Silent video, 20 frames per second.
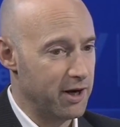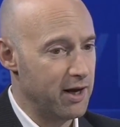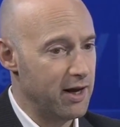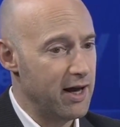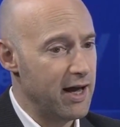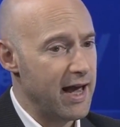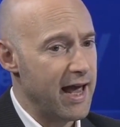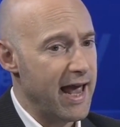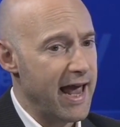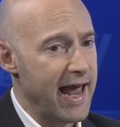it.
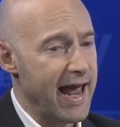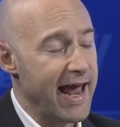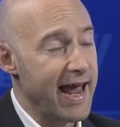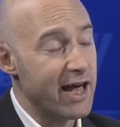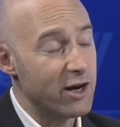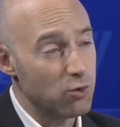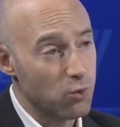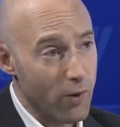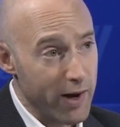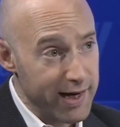
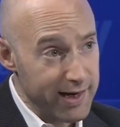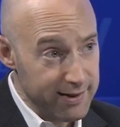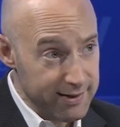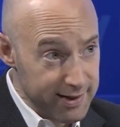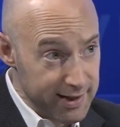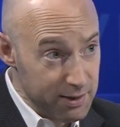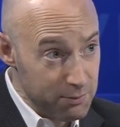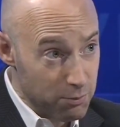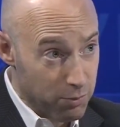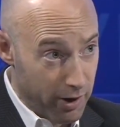And when it
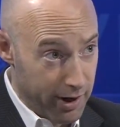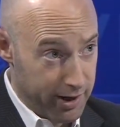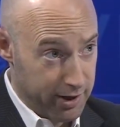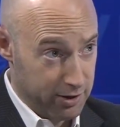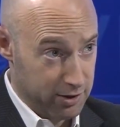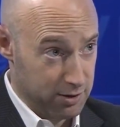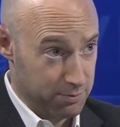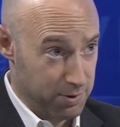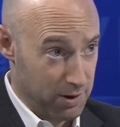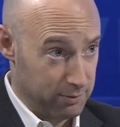did break
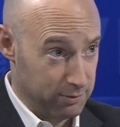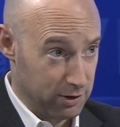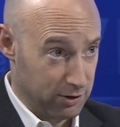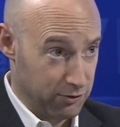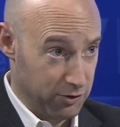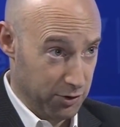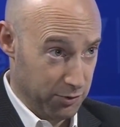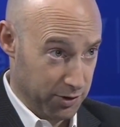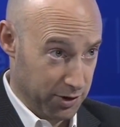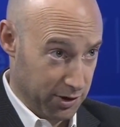into
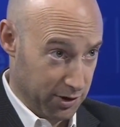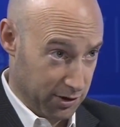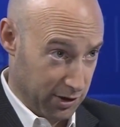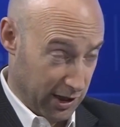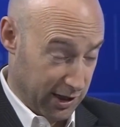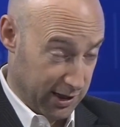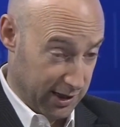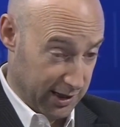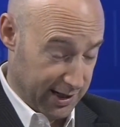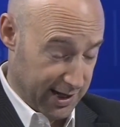public view,
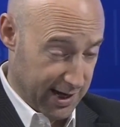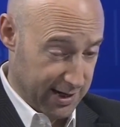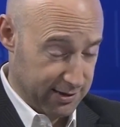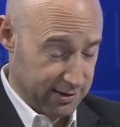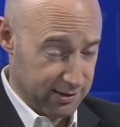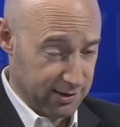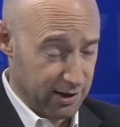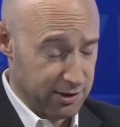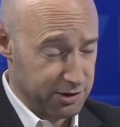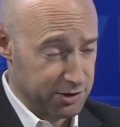like in the
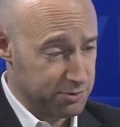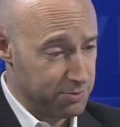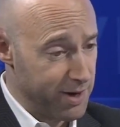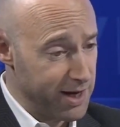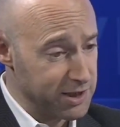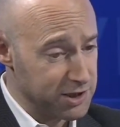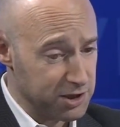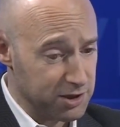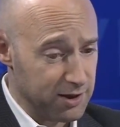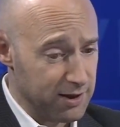cases I just
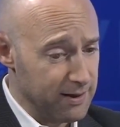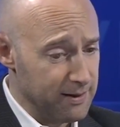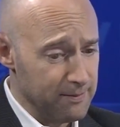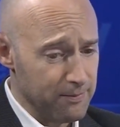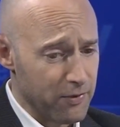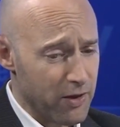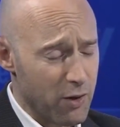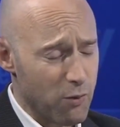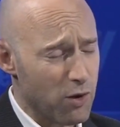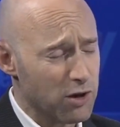mentioned,
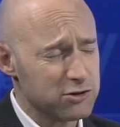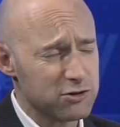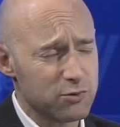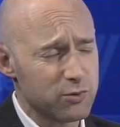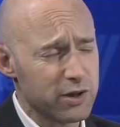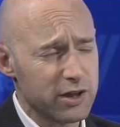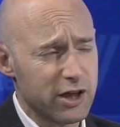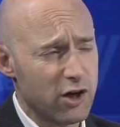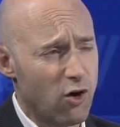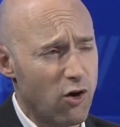it
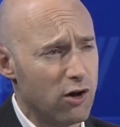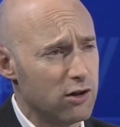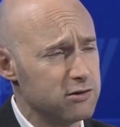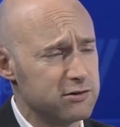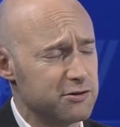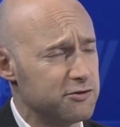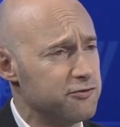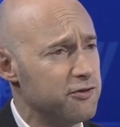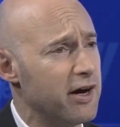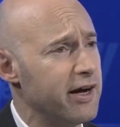wasn't really all
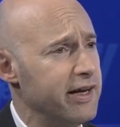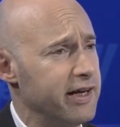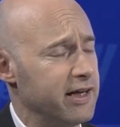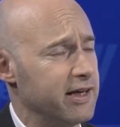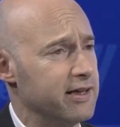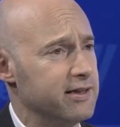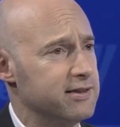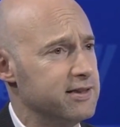defining.